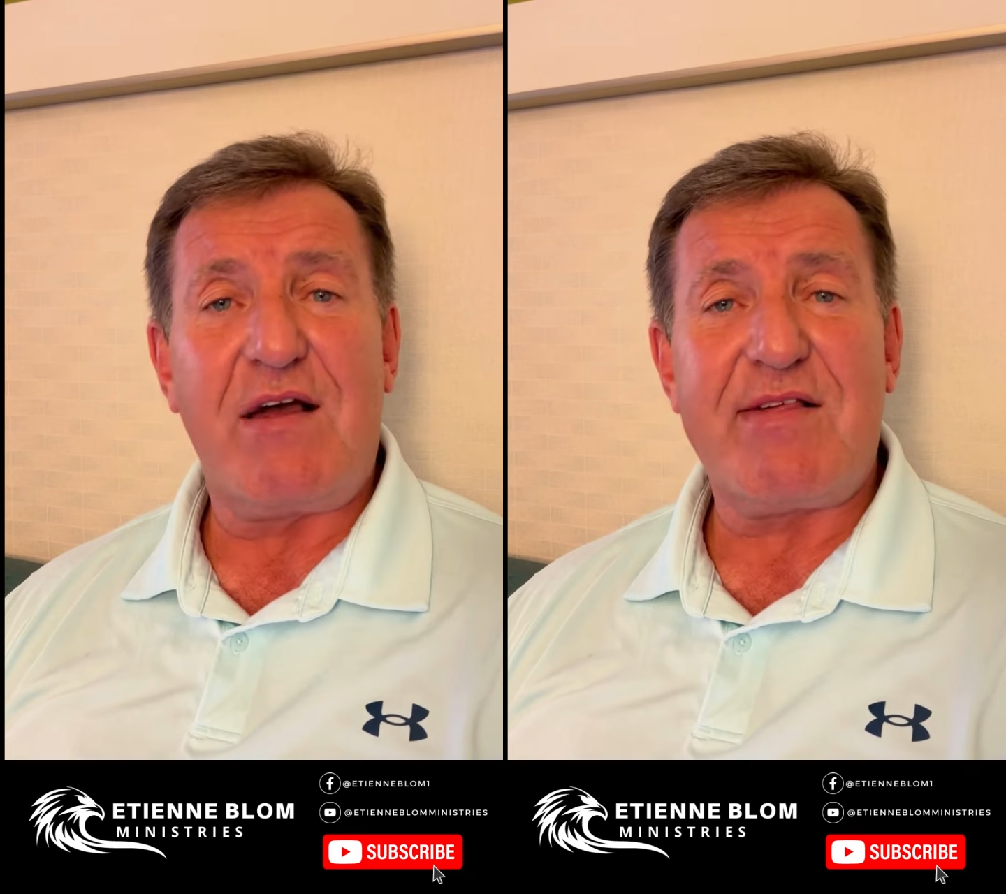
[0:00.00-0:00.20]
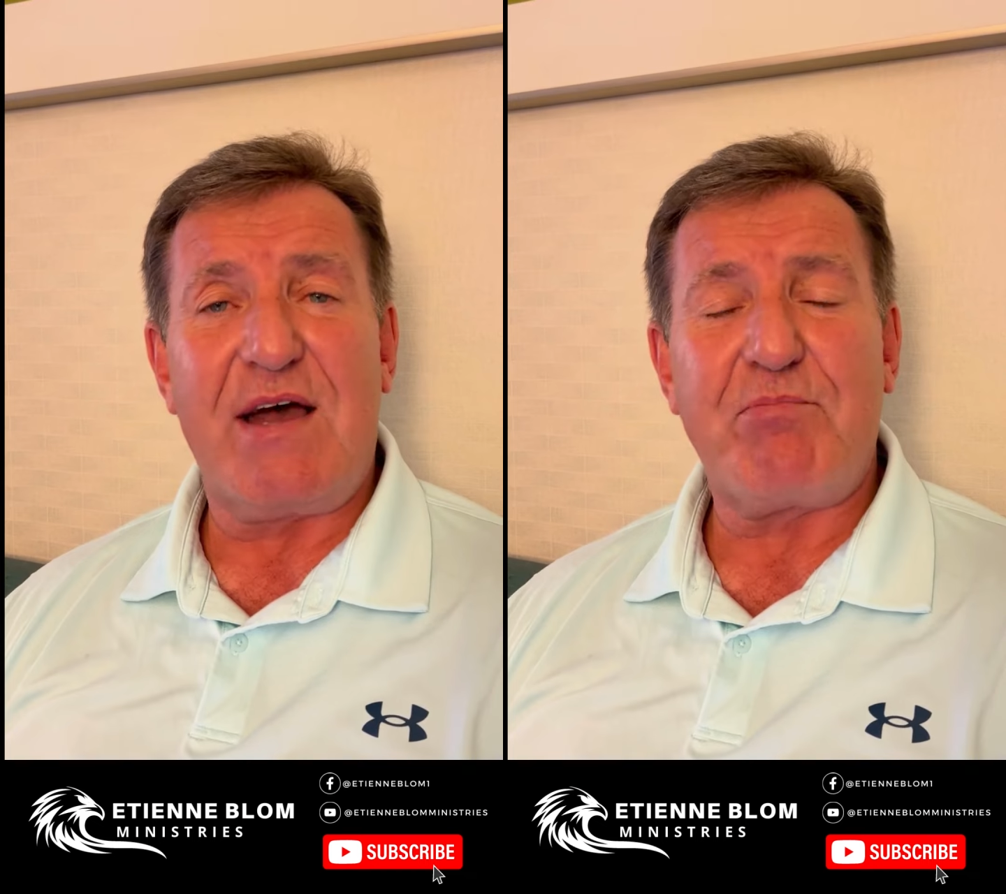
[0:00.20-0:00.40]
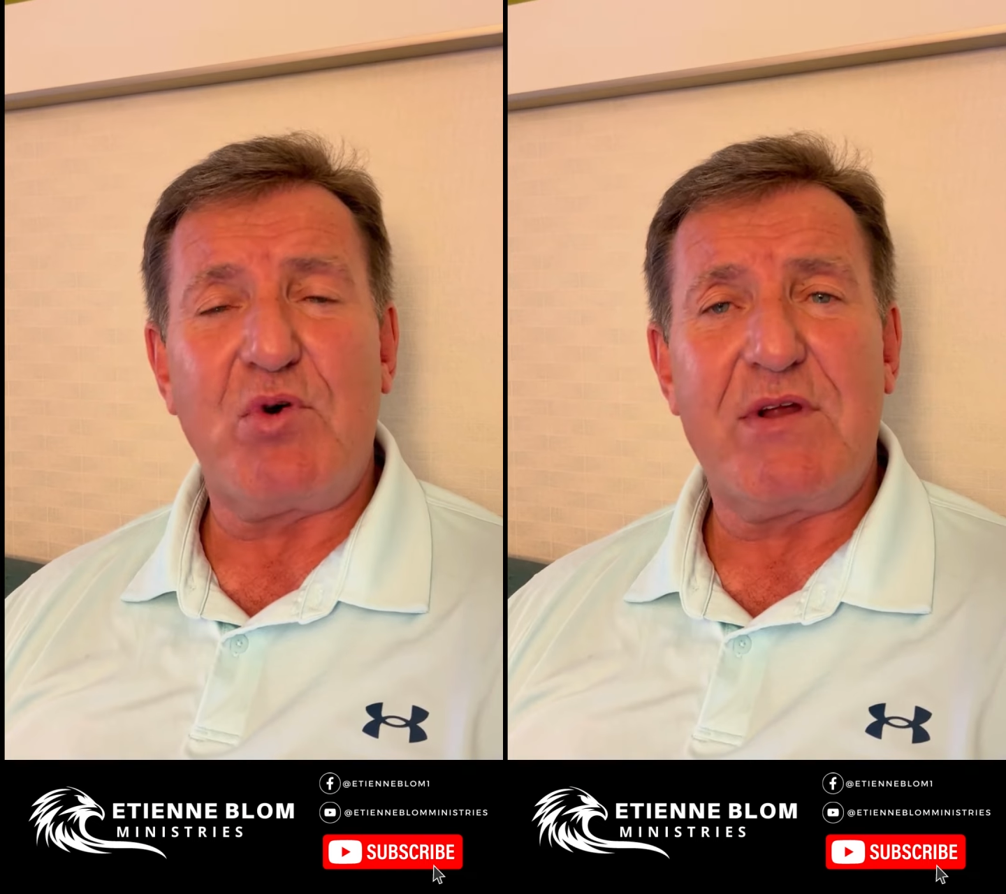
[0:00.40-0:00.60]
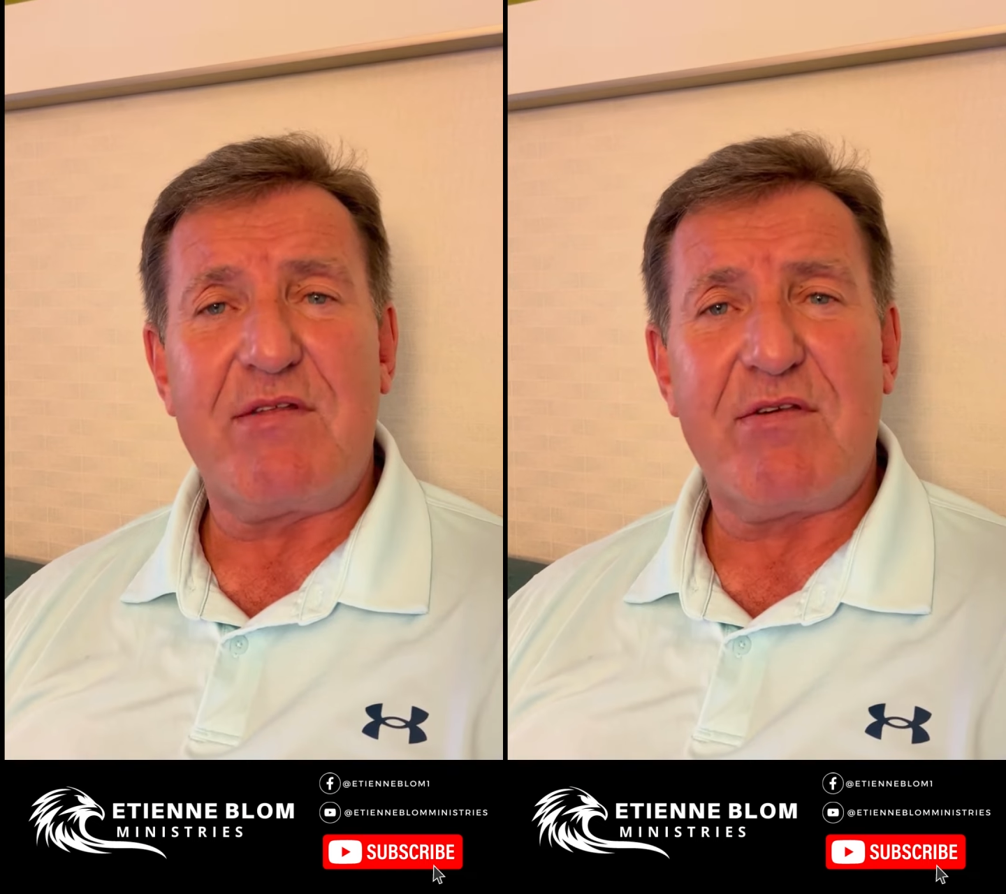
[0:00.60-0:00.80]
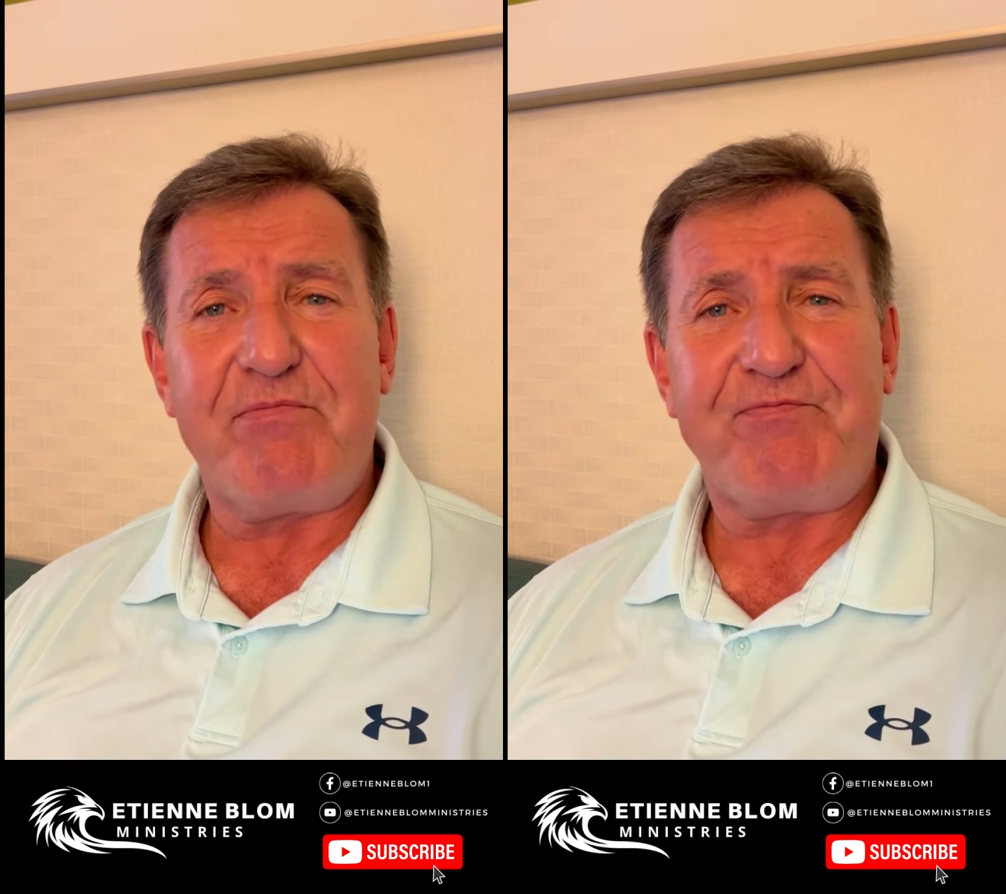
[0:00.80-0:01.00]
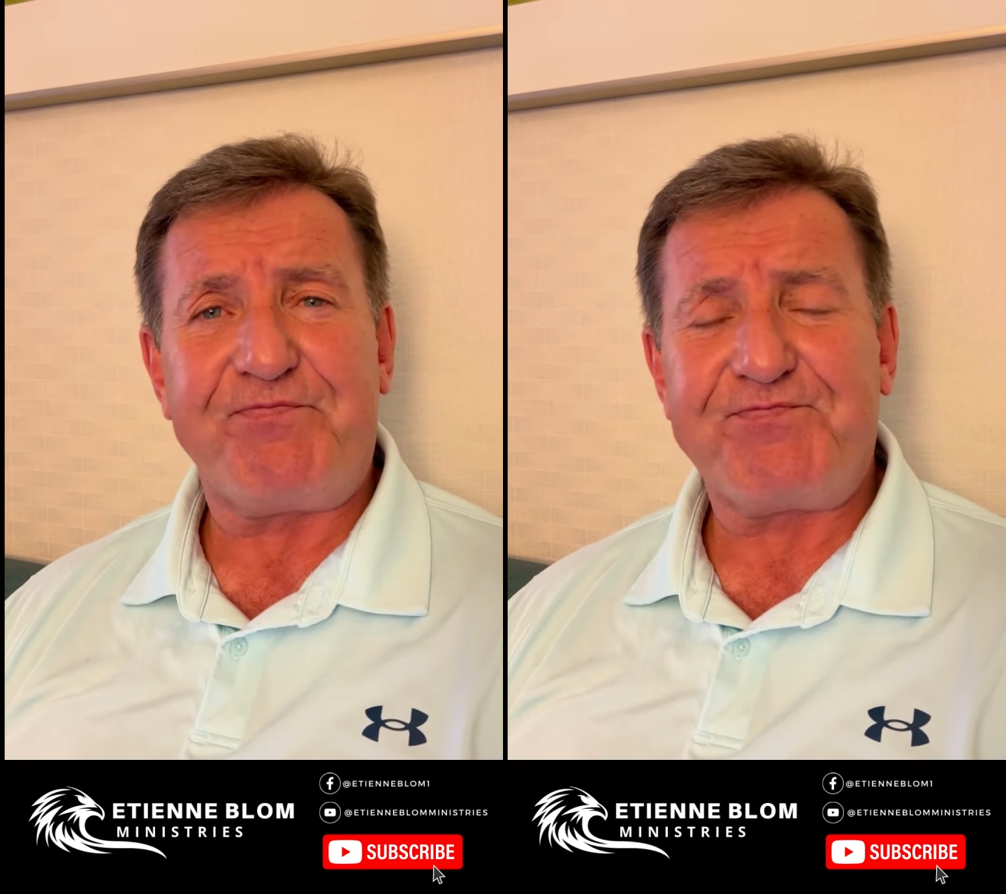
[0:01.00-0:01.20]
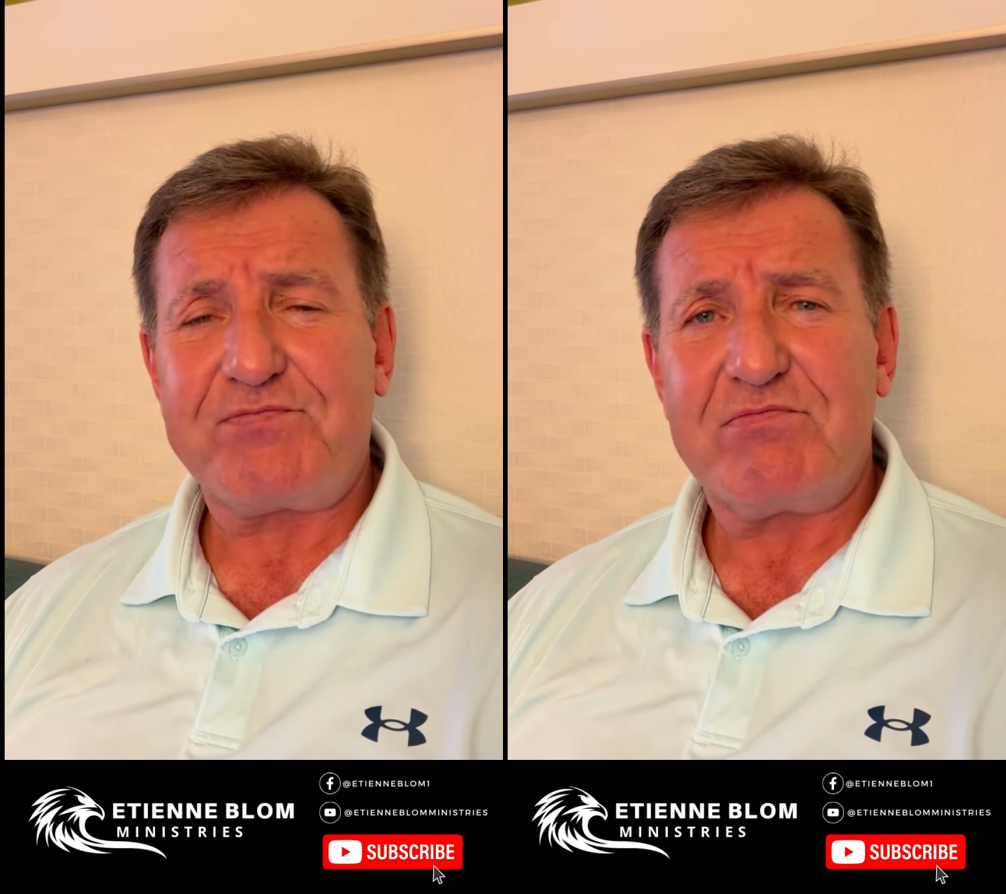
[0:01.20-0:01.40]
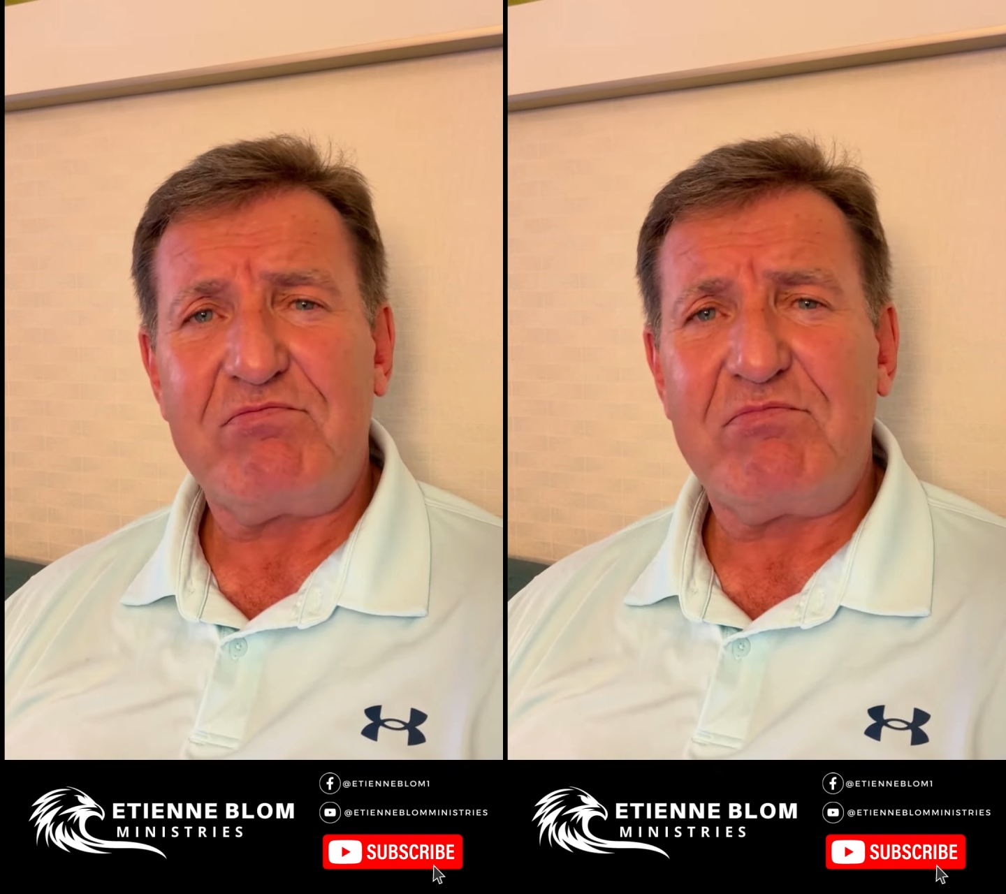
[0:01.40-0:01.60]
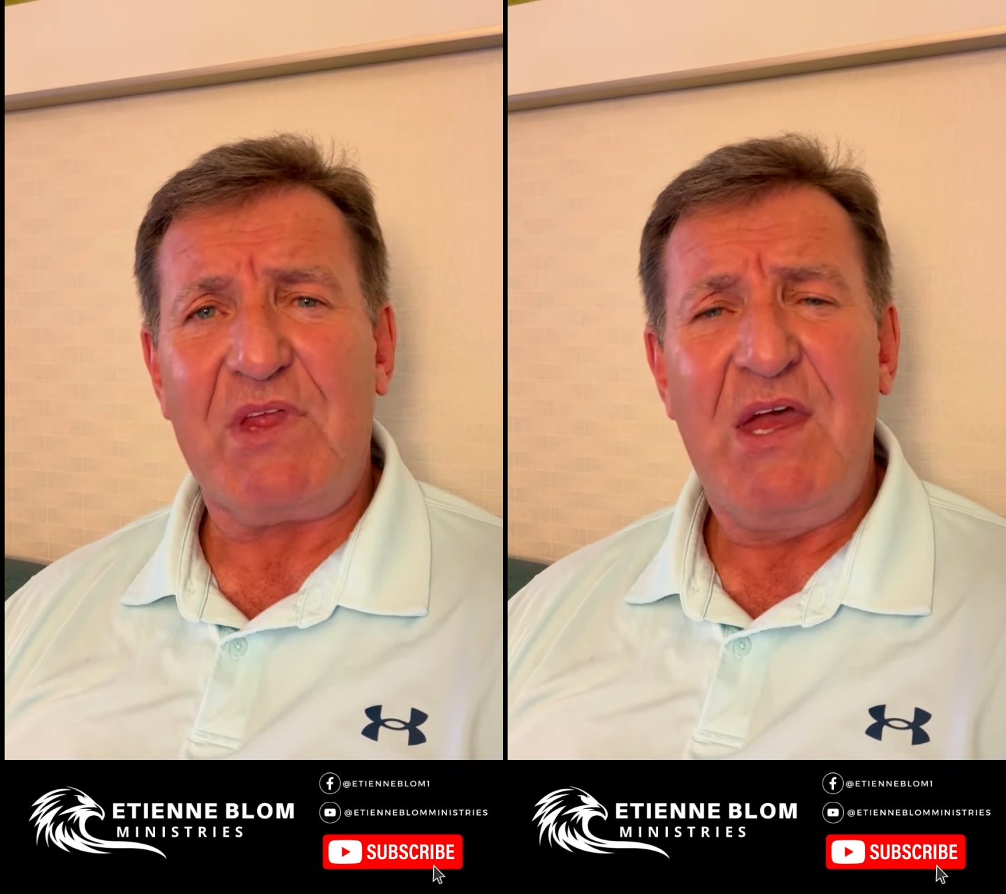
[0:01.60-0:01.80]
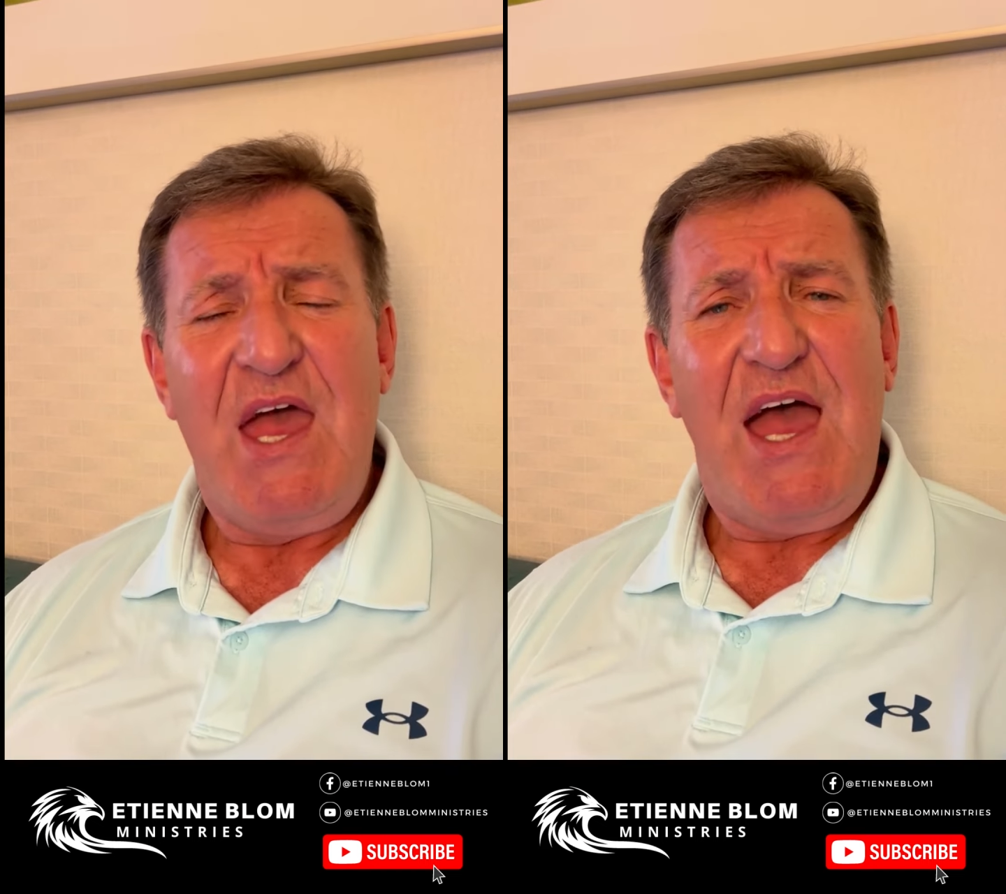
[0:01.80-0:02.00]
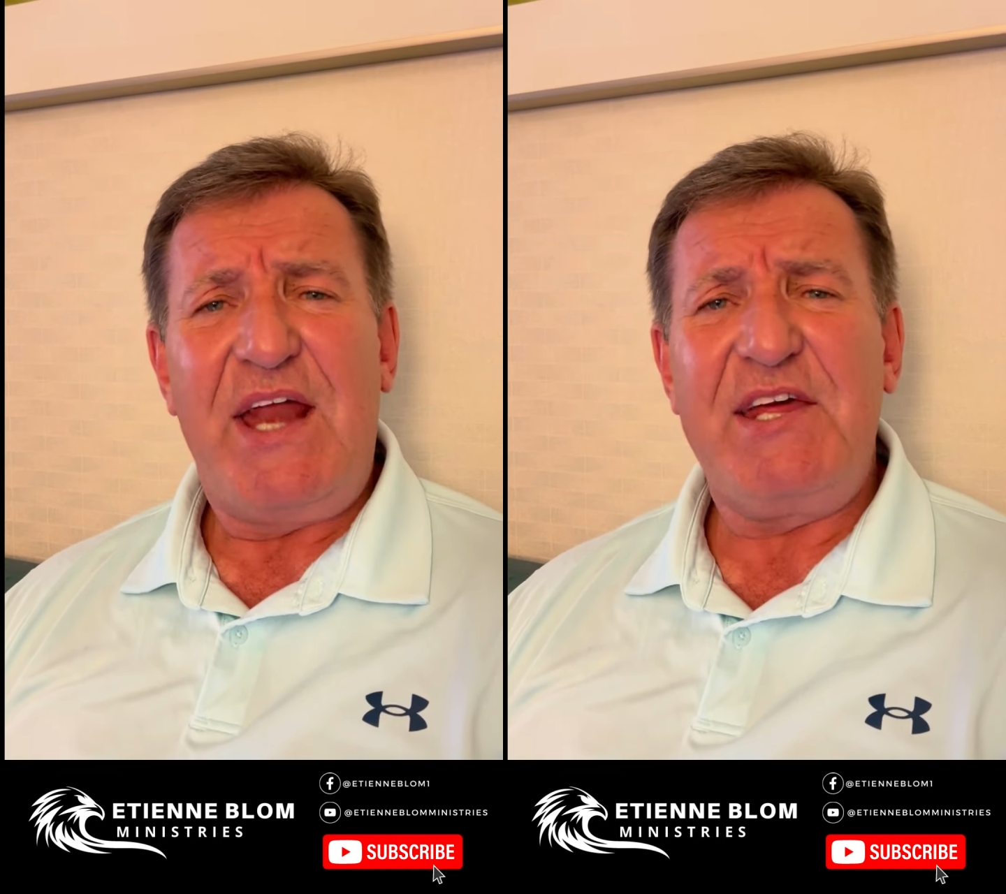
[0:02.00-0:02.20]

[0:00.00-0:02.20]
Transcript: us upwards. And